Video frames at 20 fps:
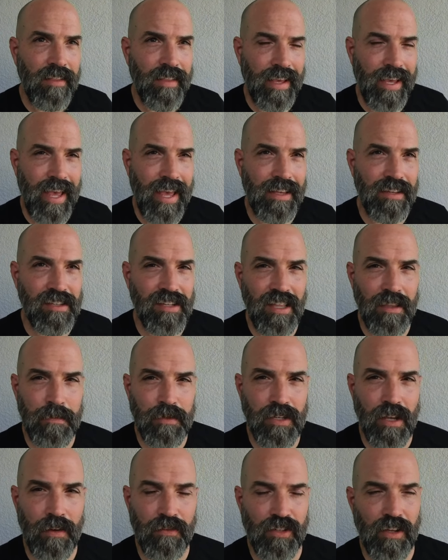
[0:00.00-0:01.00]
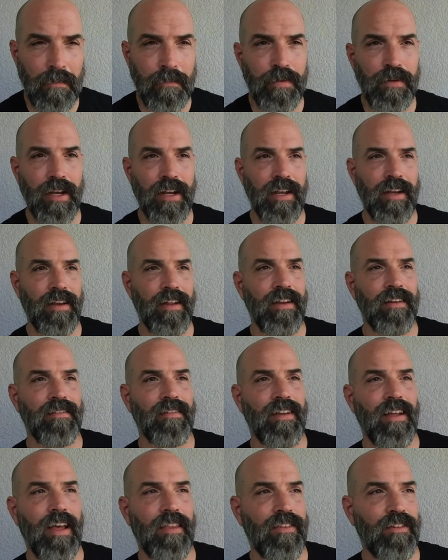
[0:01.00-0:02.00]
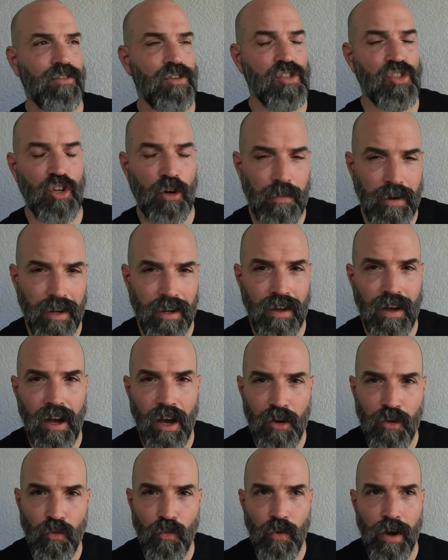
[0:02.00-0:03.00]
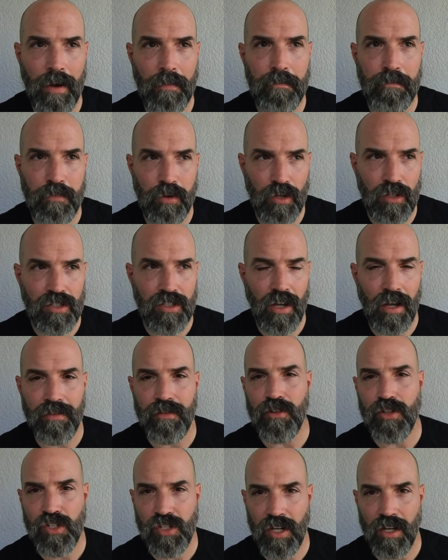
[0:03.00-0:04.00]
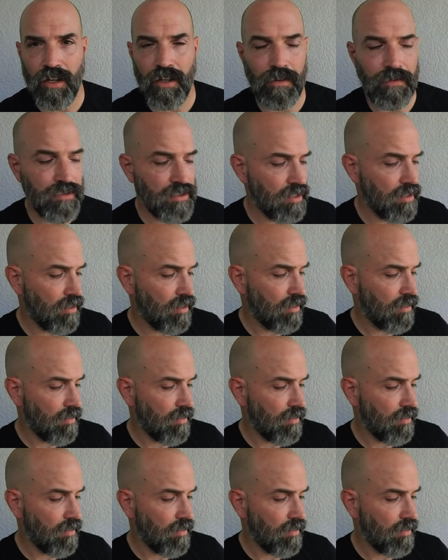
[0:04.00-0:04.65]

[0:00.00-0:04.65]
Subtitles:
They can't see themselves completing it. And there's so many unread books on their shelves.